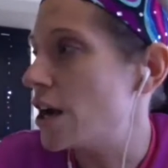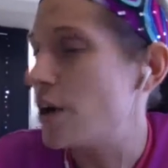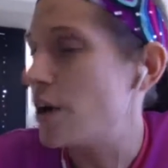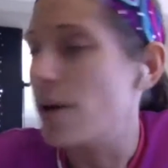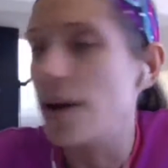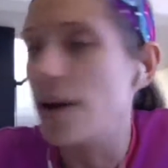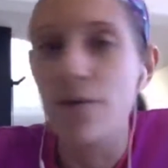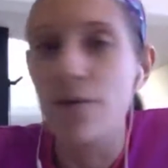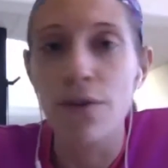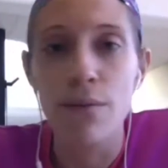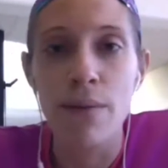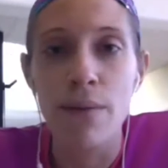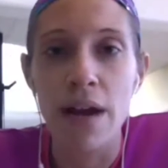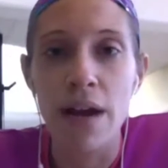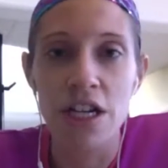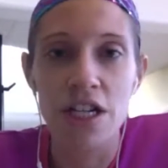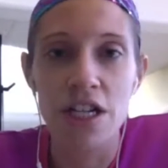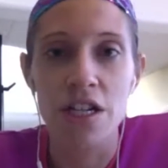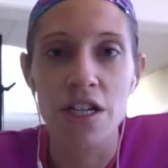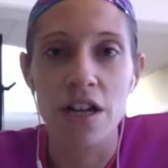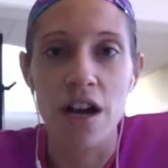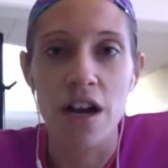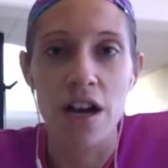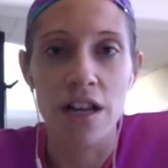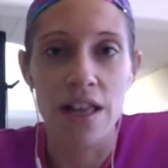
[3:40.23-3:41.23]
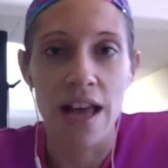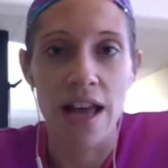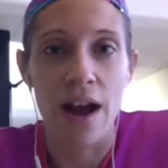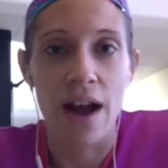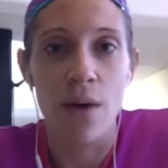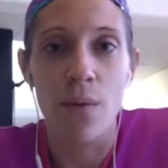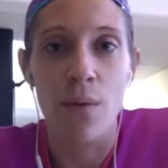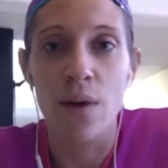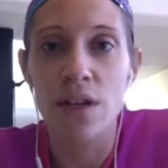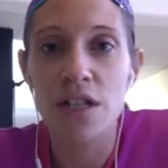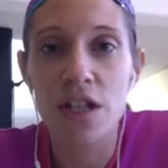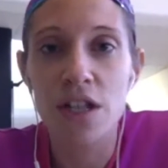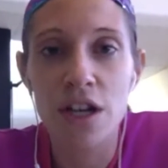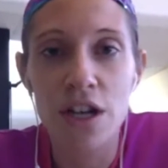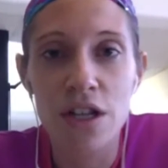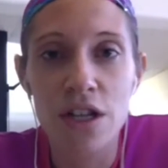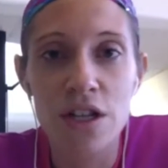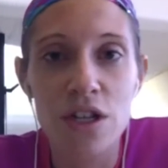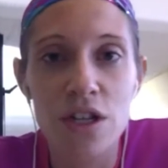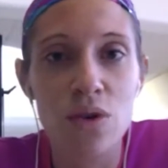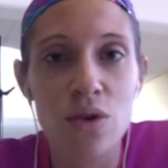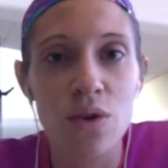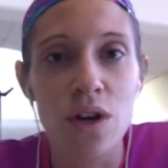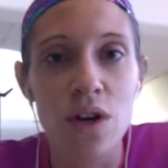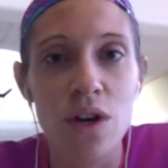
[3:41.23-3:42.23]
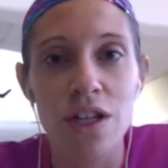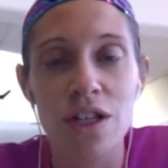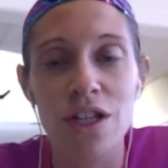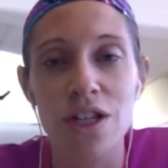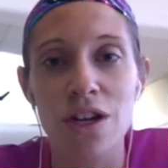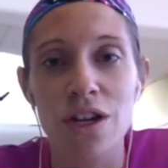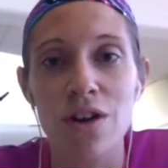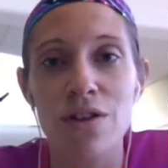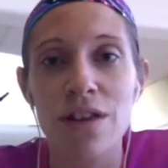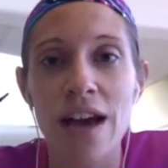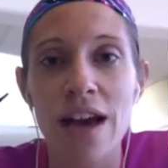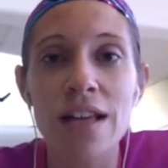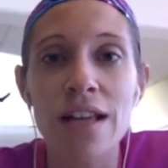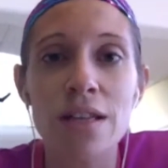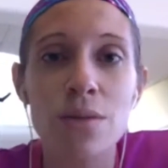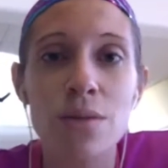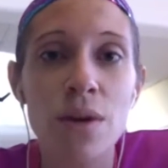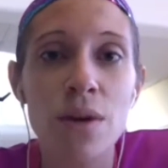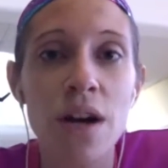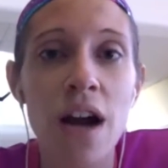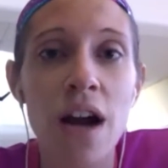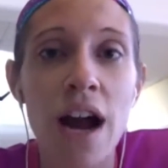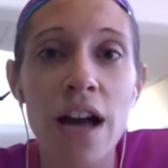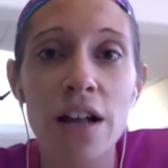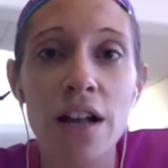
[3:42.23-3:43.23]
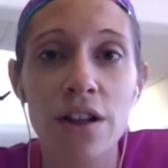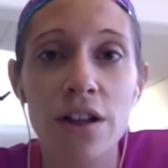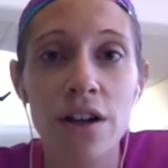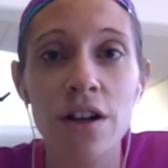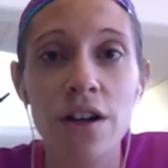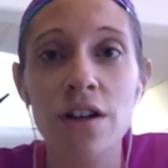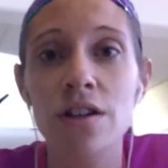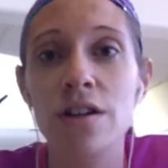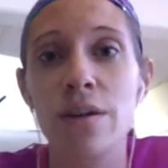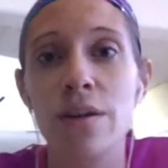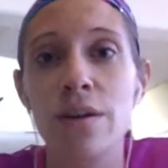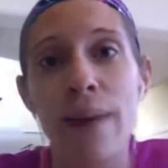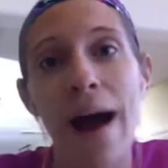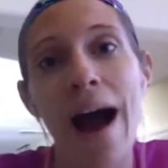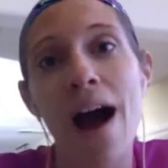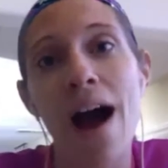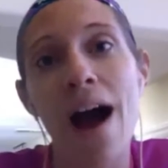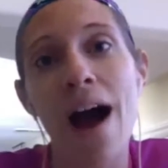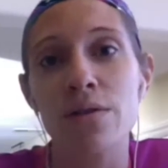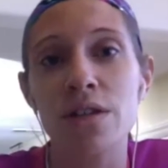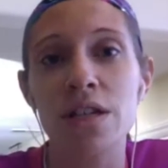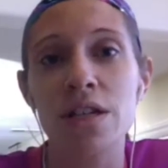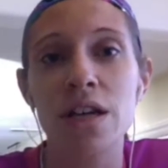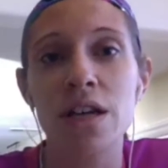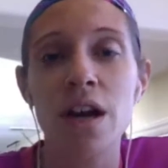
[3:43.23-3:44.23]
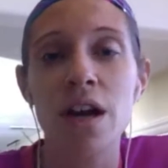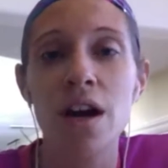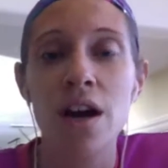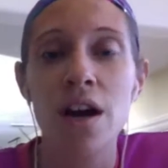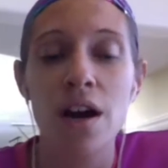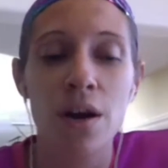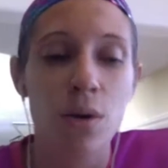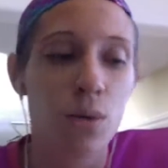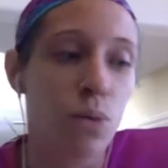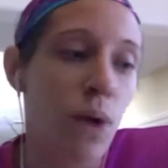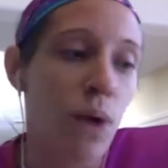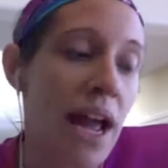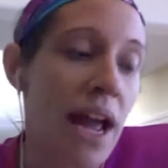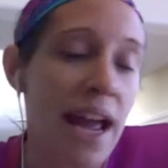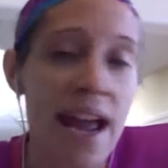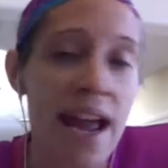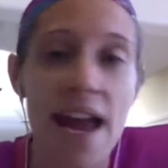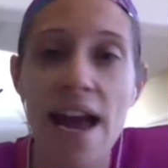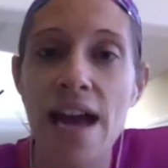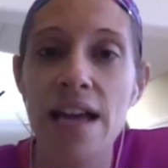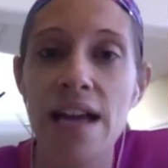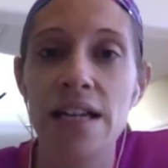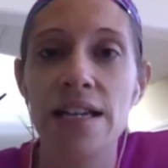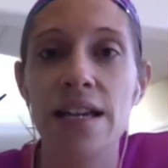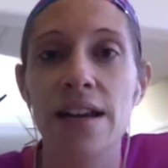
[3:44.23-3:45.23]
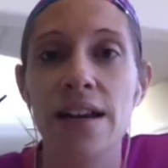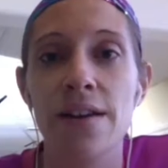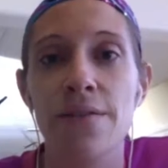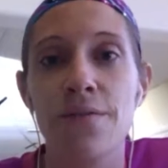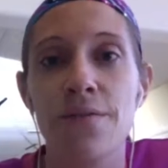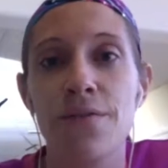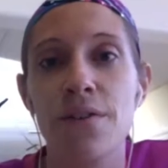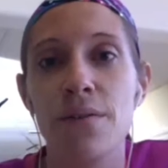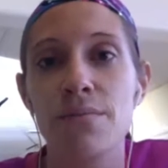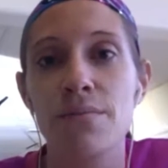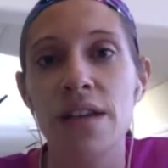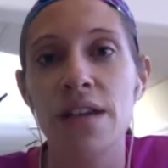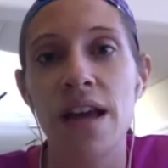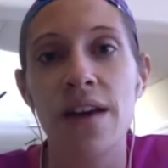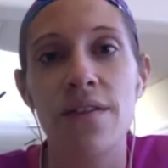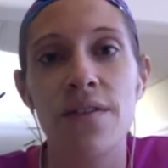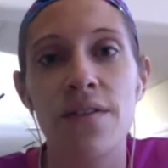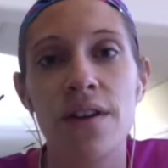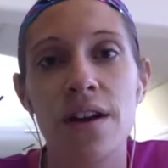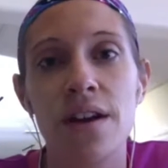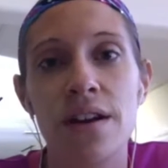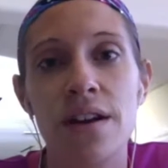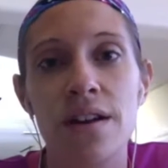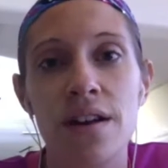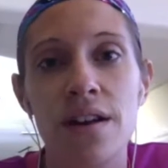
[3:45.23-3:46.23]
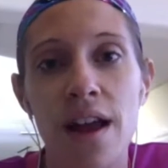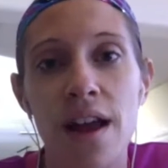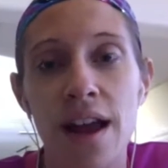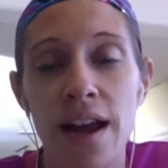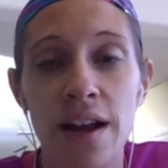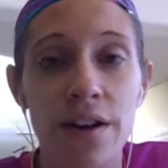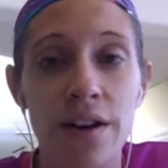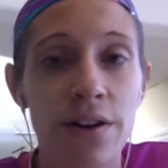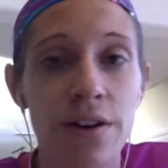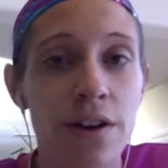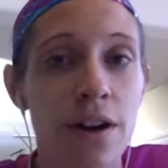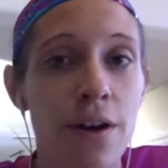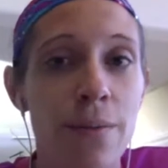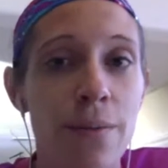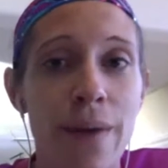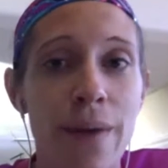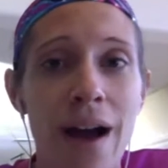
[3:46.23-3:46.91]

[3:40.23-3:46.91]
information on that? What's a good source? That's where I learned about Ray Higdon from David Ingram.